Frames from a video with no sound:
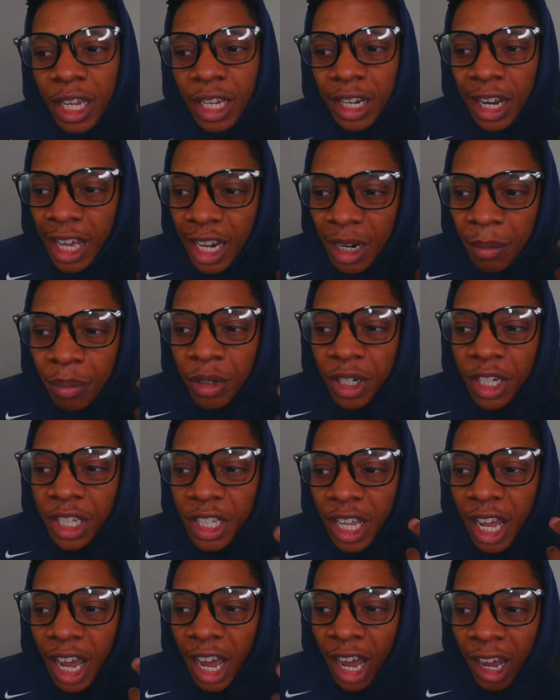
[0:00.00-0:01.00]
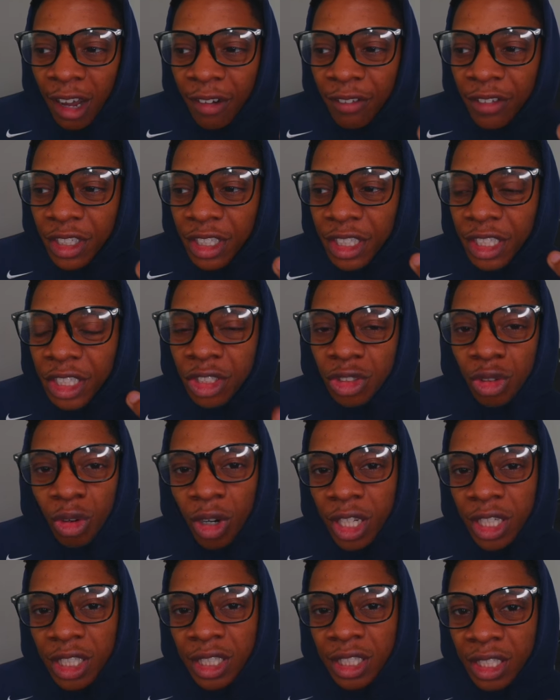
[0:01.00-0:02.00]
And I had a pretty obvious
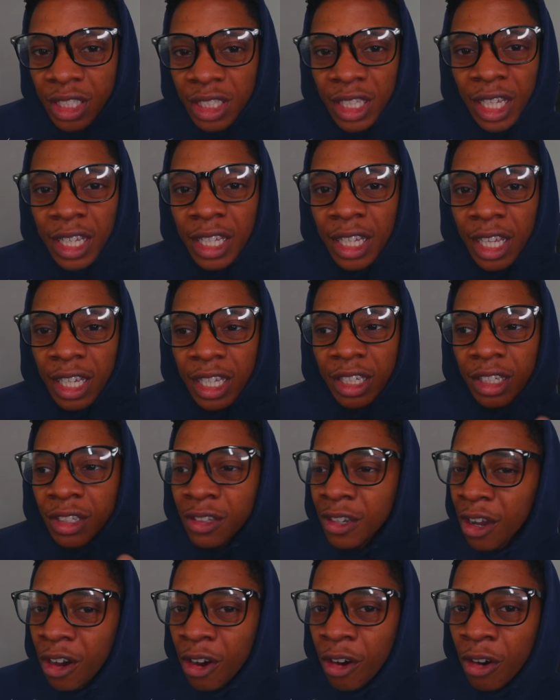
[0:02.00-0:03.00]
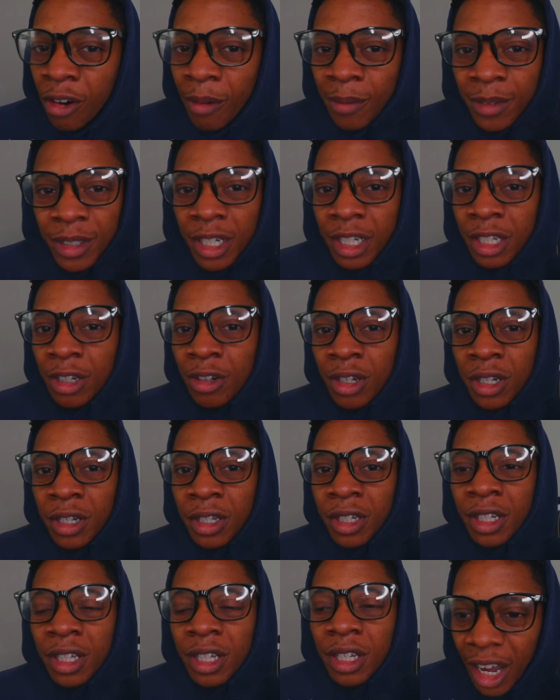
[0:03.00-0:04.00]
choice to say like, no, I'm trying to quit.